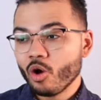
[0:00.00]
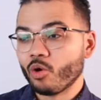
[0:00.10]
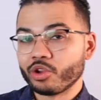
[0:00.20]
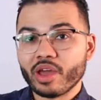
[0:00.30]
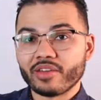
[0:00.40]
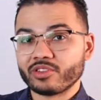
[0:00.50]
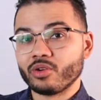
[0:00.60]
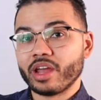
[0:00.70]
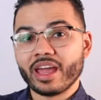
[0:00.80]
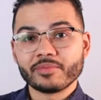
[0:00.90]
or you have to
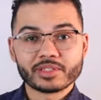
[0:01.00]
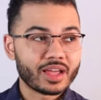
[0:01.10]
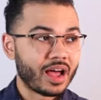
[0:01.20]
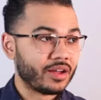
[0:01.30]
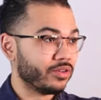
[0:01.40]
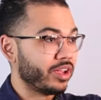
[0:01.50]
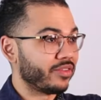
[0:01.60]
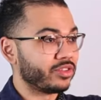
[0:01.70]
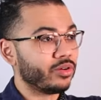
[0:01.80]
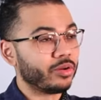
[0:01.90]
go to amscot or you
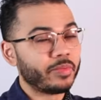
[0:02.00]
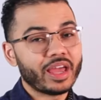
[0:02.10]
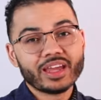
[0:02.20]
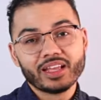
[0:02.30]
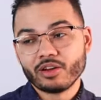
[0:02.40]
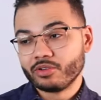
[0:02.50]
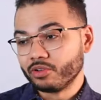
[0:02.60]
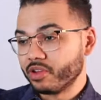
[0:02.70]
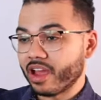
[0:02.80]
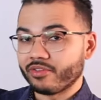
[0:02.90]
have to go to payday loan
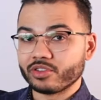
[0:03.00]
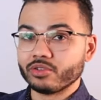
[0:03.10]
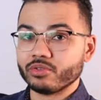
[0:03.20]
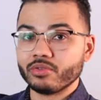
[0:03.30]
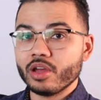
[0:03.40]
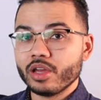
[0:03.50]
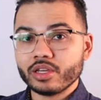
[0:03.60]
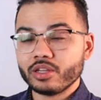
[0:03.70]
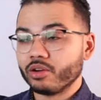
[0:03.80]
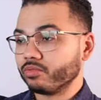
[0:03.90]
or you have to
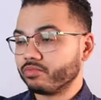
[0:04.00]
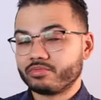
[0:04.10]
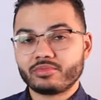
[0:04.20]
you know